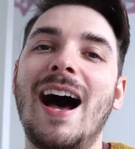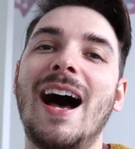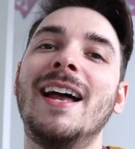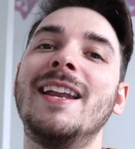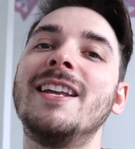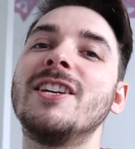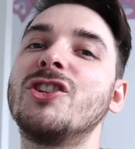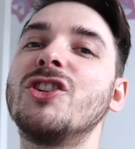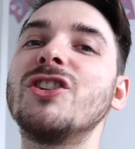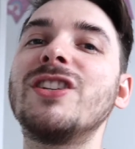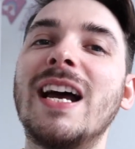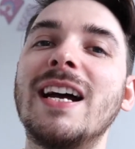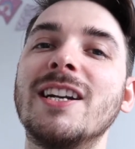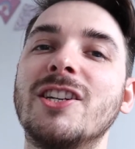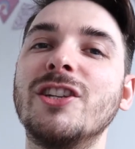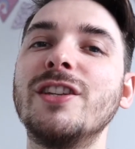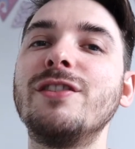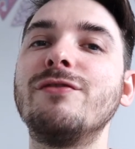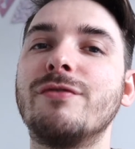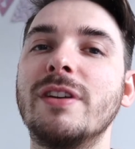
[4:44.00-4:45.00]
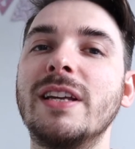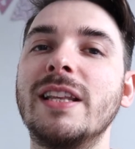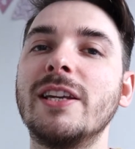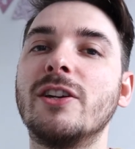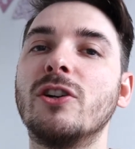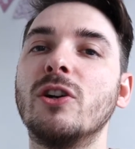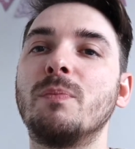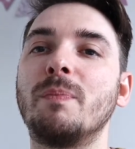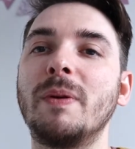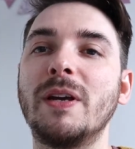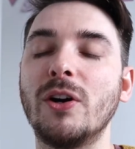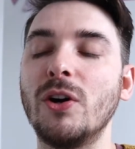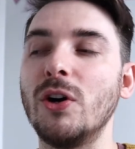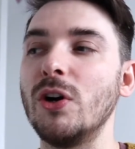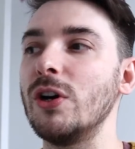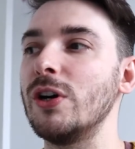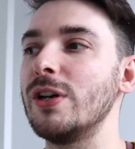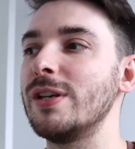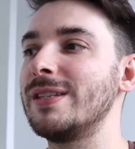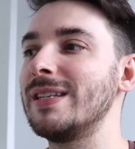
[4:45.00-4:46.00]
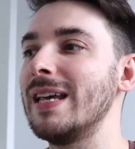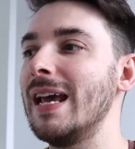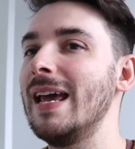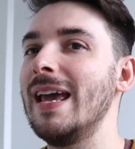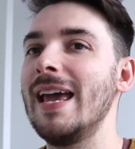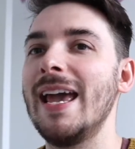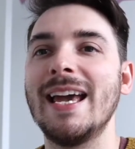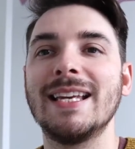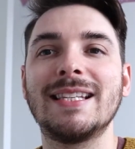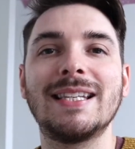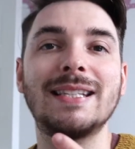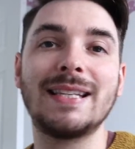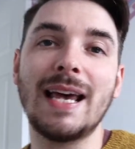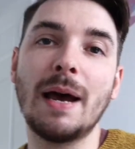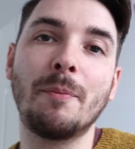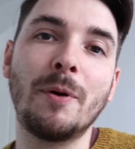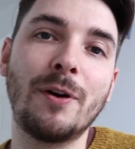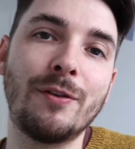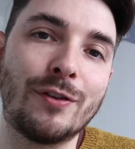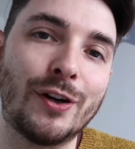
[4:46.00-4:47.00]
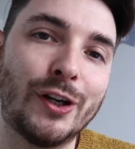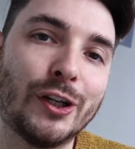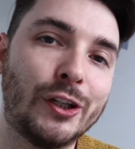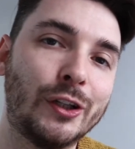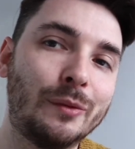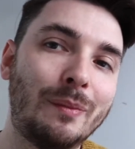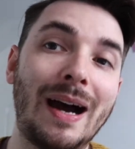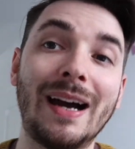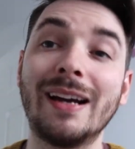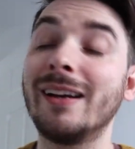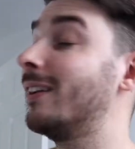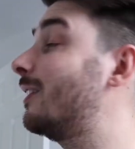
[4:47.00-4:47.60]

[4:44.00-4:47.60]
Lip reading: And it's just actually really good because it's a separate room. I can